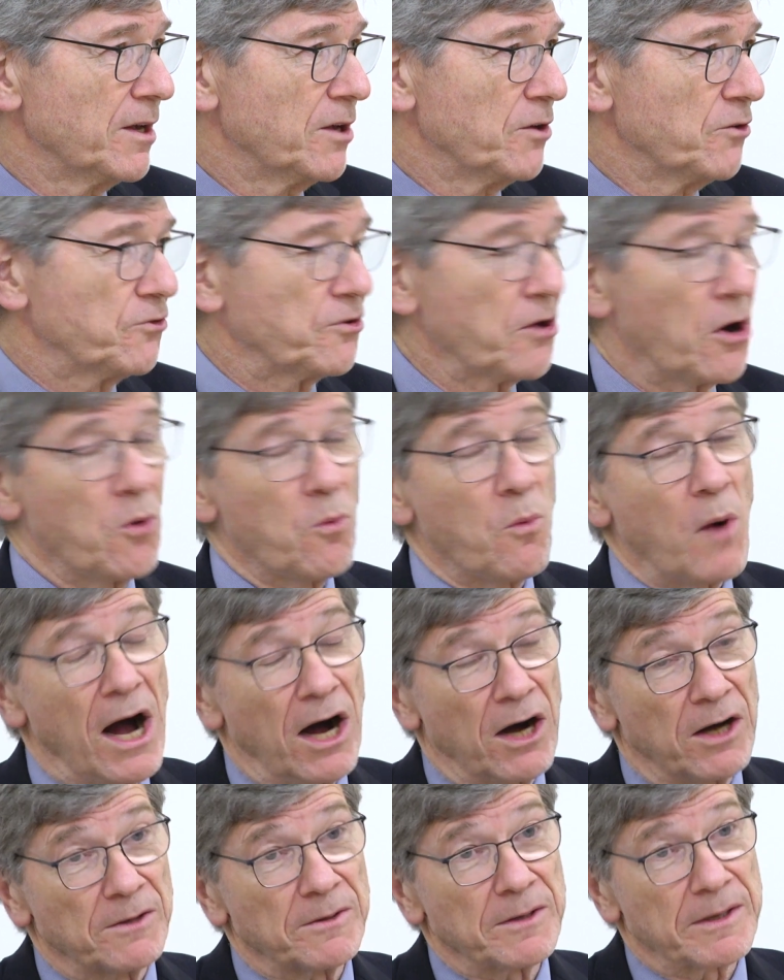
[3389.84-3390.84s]
So
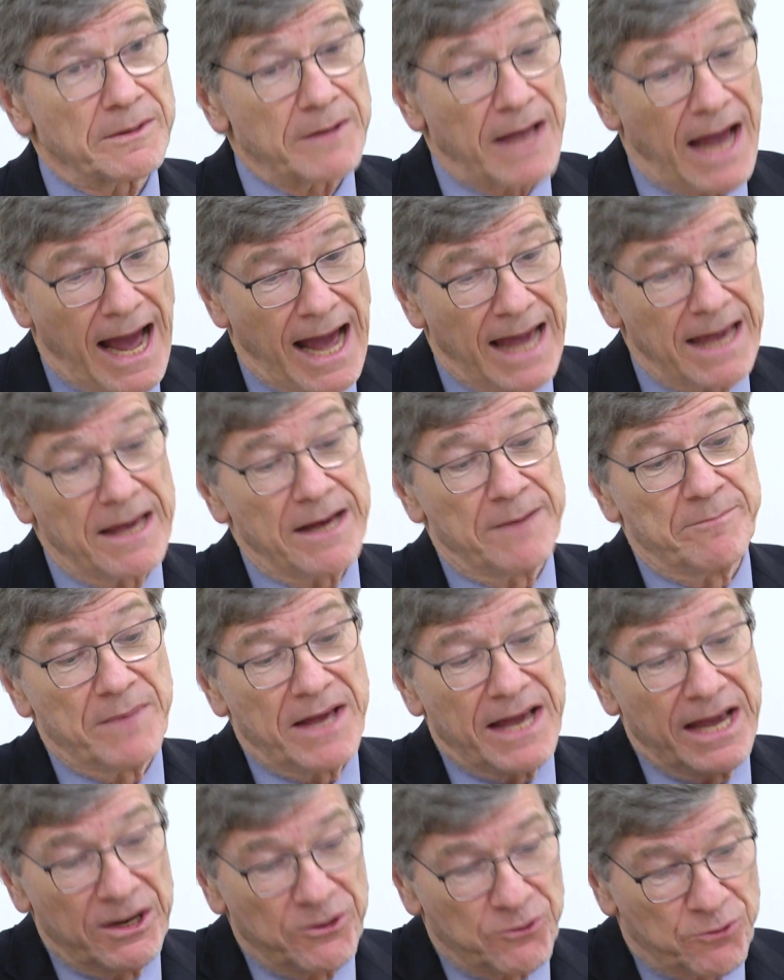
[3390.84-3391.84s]
while I am
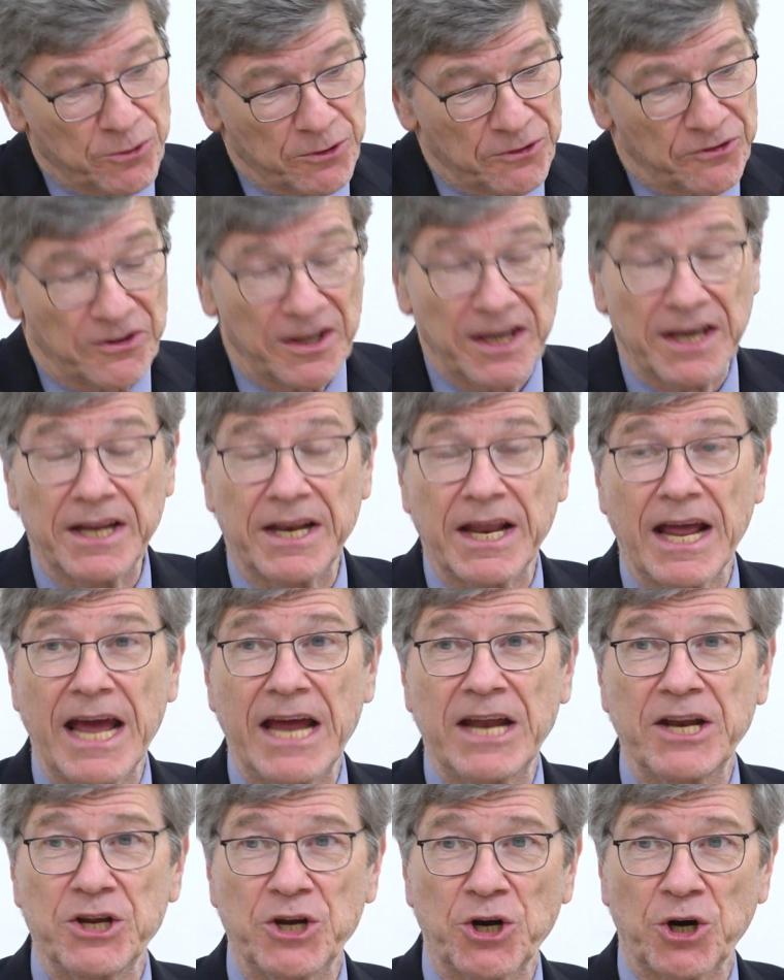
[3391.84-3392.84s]
interested
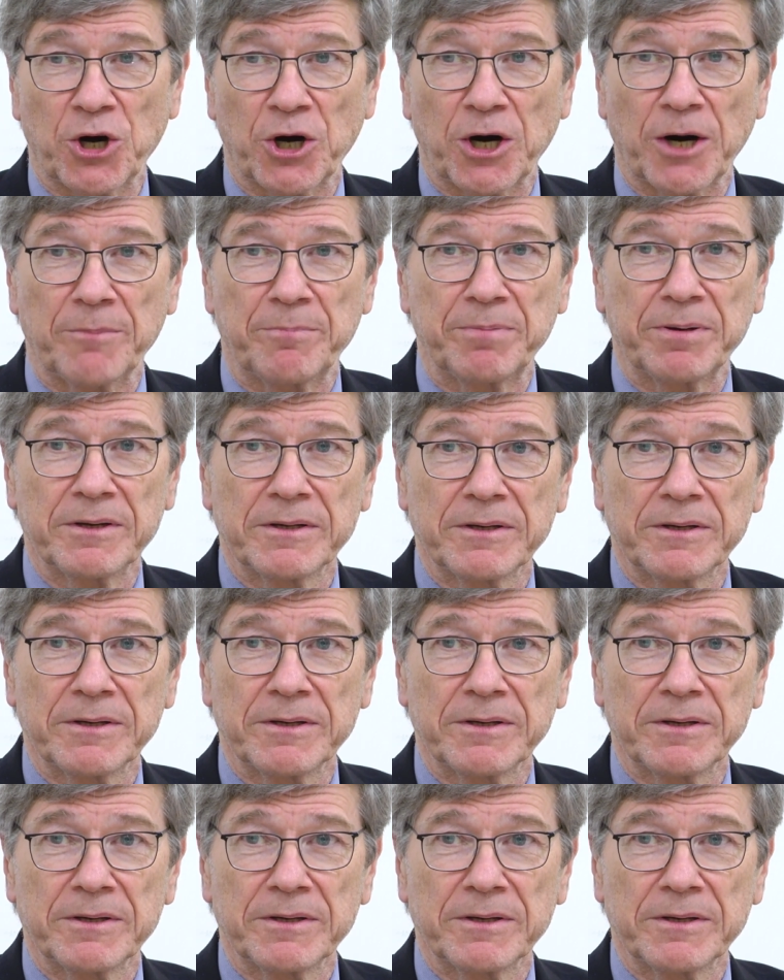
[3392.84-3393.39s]
in Europe